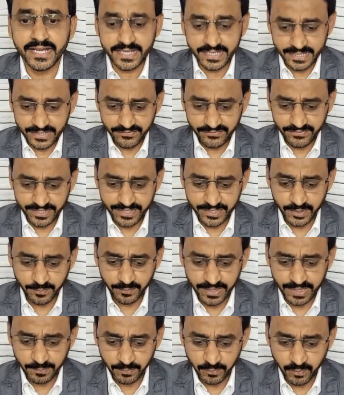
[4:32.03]
if it
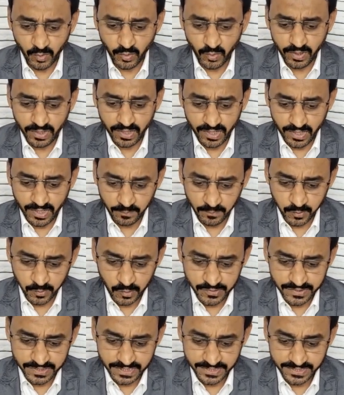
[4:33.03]
may pull
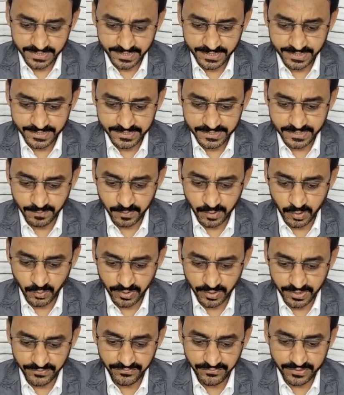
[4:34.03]
opposite, here is the
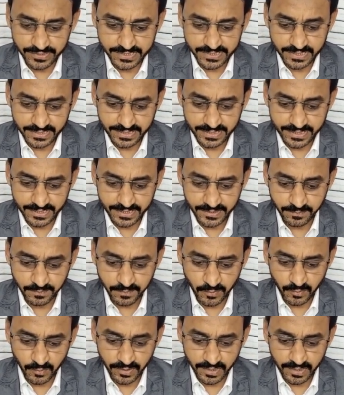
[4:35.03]
pleural effusion, it
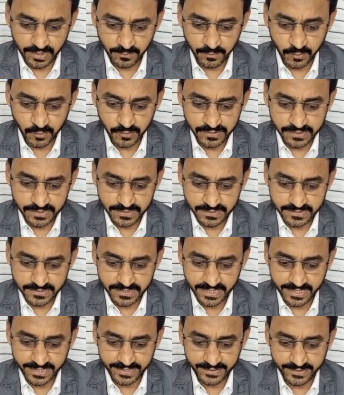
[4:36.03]
pulled opposite
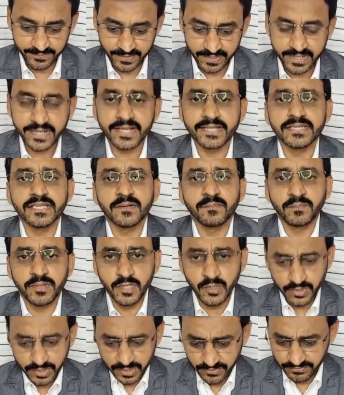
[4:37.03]
side in the
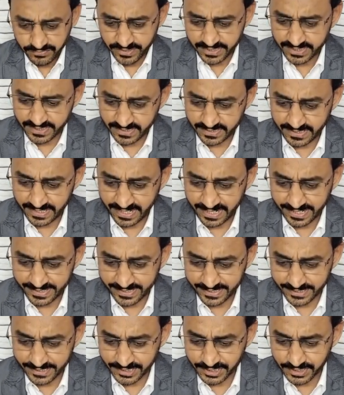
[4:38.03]
pleural effusion and
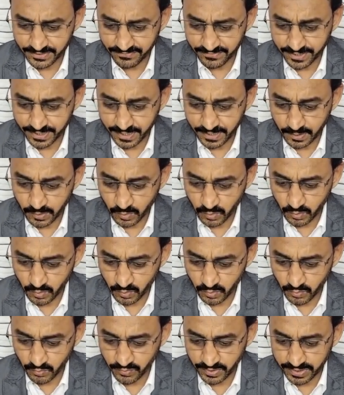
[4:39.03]
it is shifted
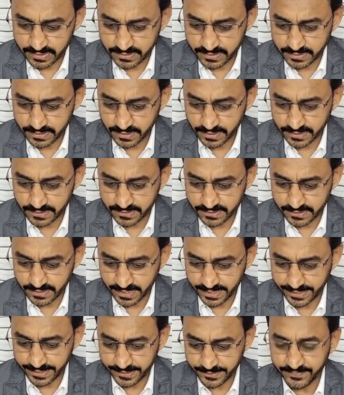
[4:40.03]
towards the
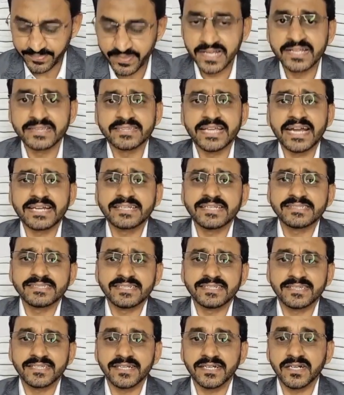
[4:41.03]
side that is
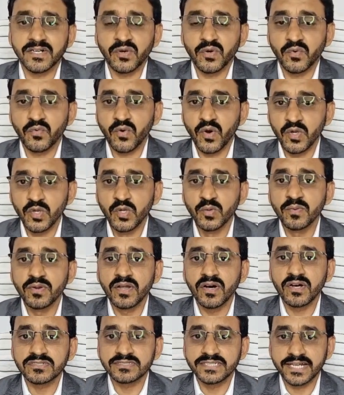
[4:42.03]
in the volume
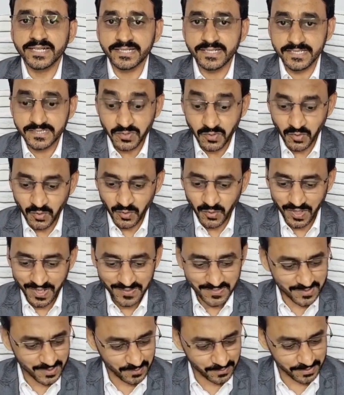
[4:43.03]
loss, that is
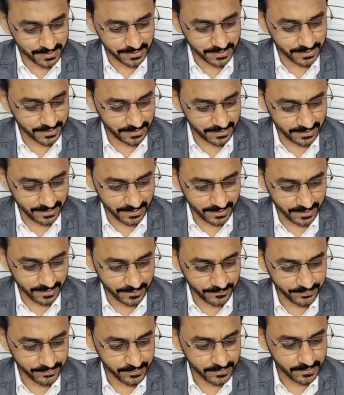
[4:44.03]
collapse of the
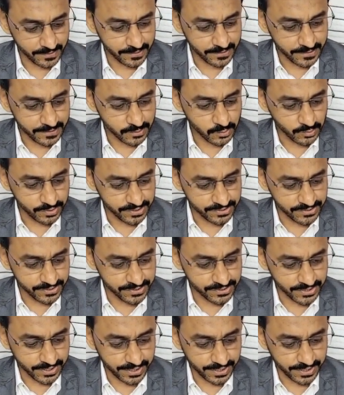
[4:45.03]
lung. So this is